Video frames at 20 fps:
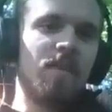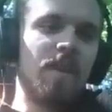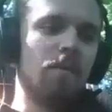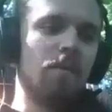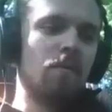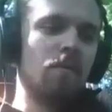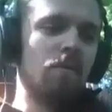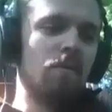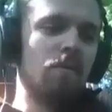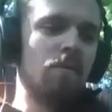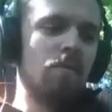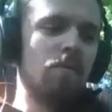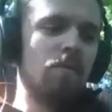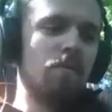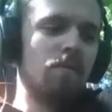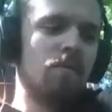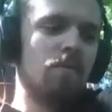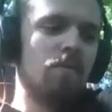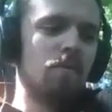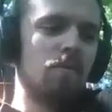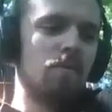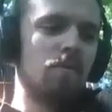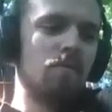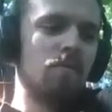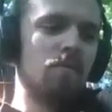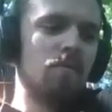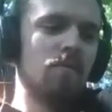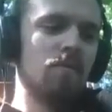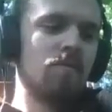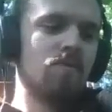That
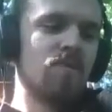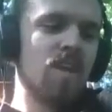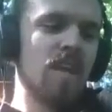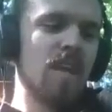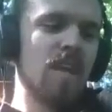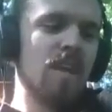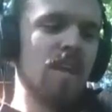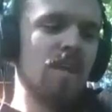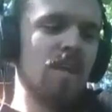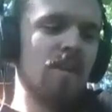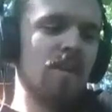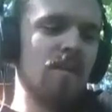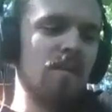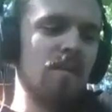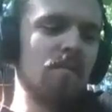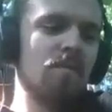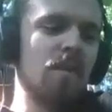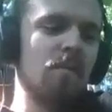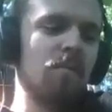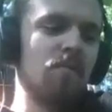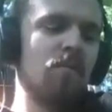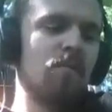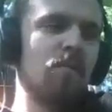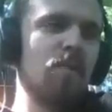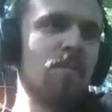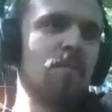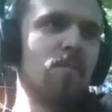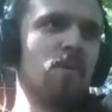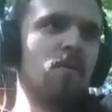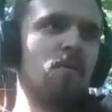saying that
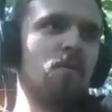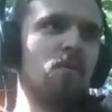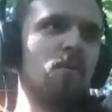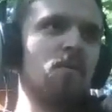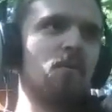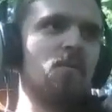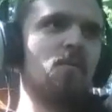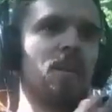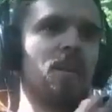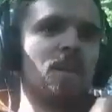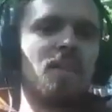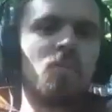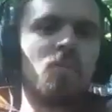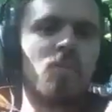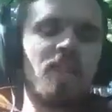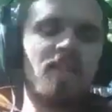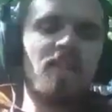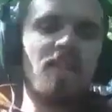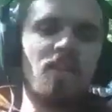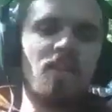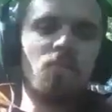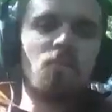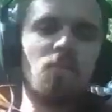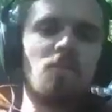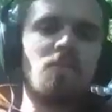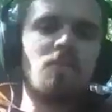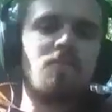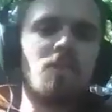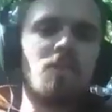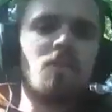people within the
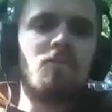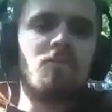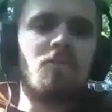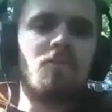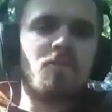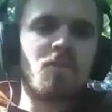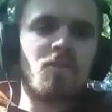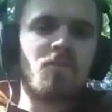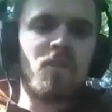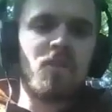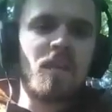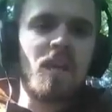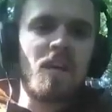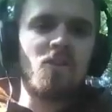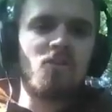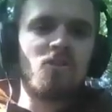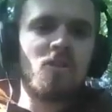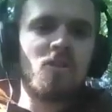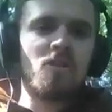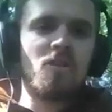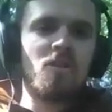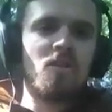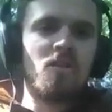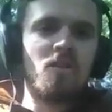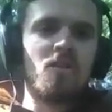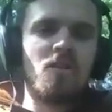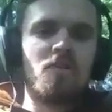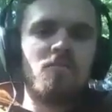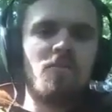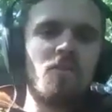worldview of diversification
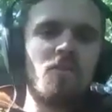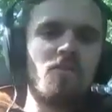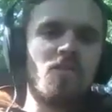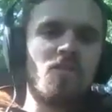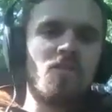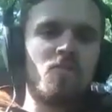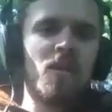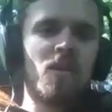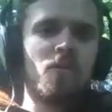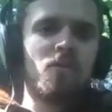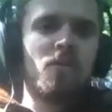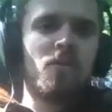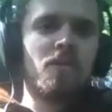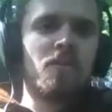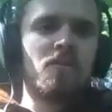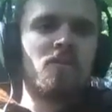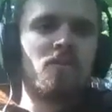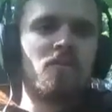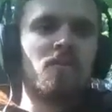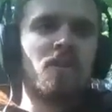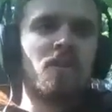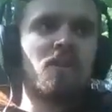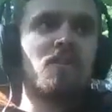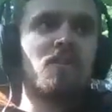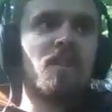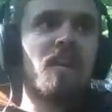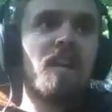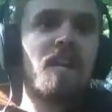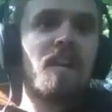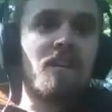view these Bitcoiners that are
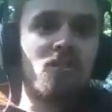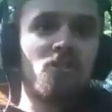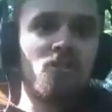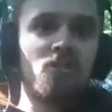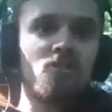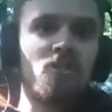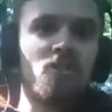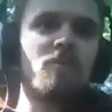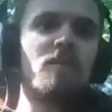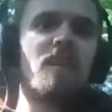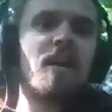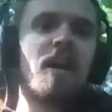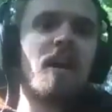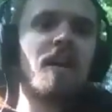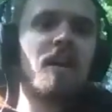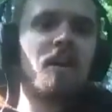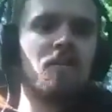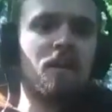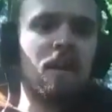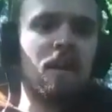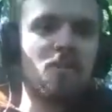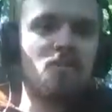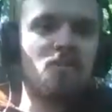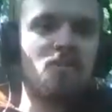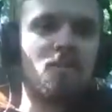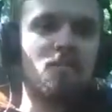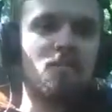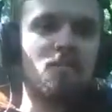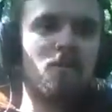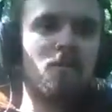taking extremely high
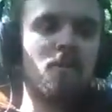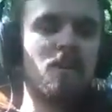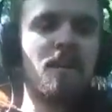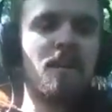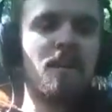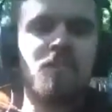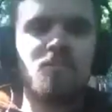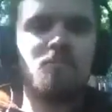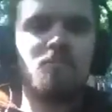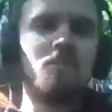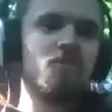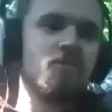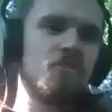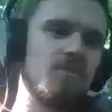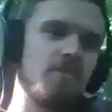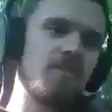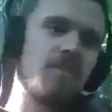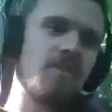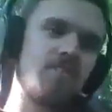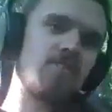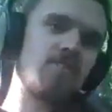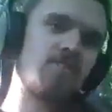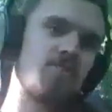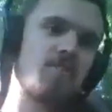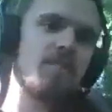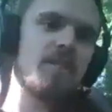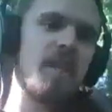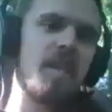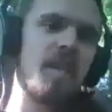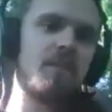allocations to Bitcoin as delusional and as
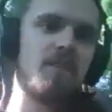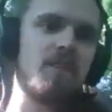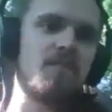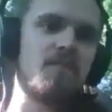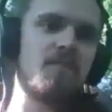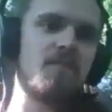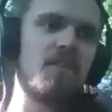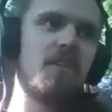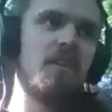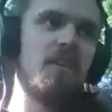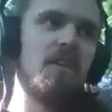extremely high risk.